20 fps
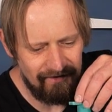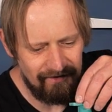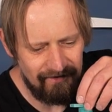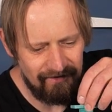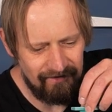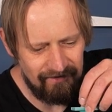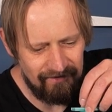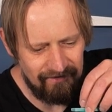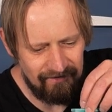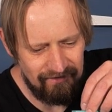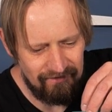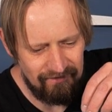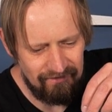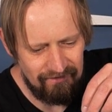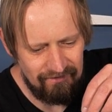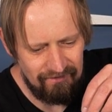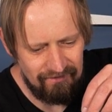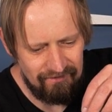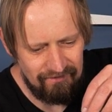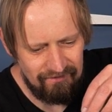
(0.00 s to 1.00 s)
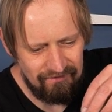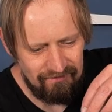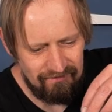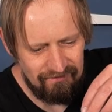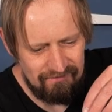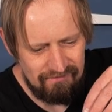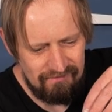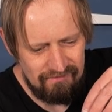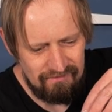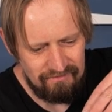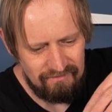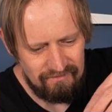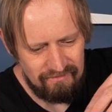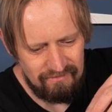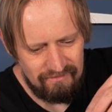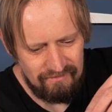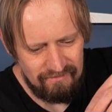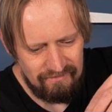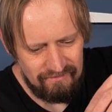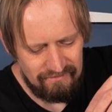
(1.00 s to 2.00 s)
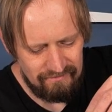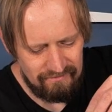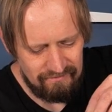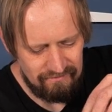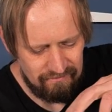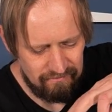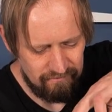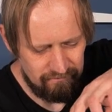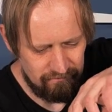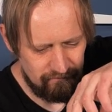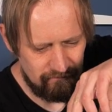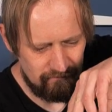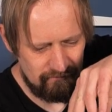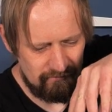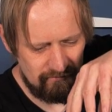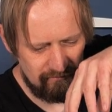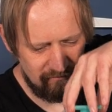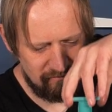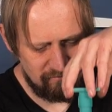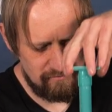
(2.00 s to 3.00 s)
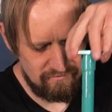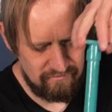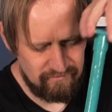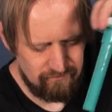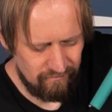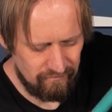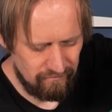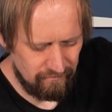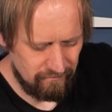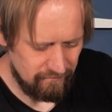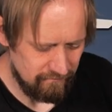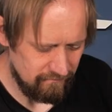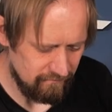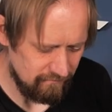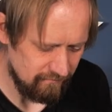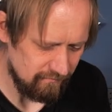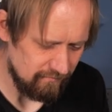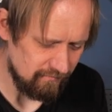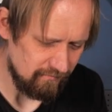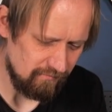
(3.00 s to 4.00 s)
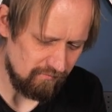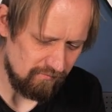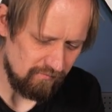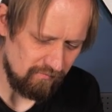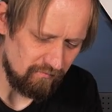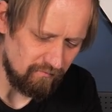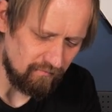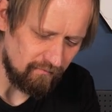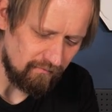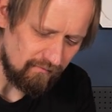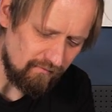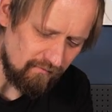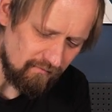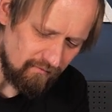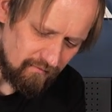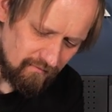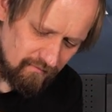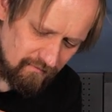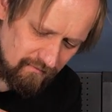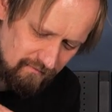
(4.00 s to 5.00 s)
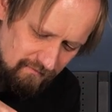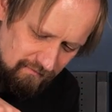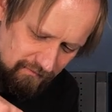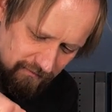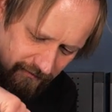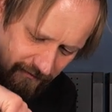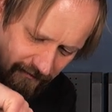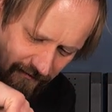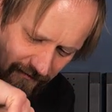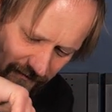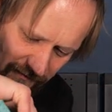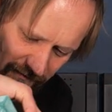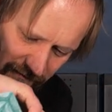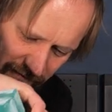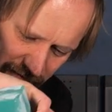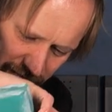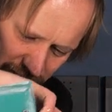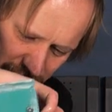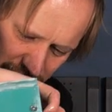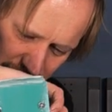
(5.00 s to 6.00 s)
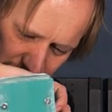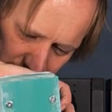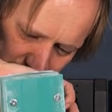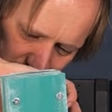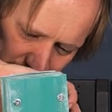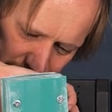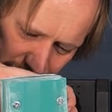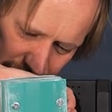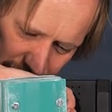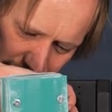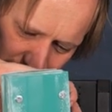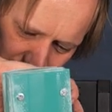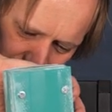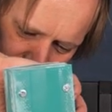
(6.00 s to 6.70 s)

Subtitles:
Nobody speaks.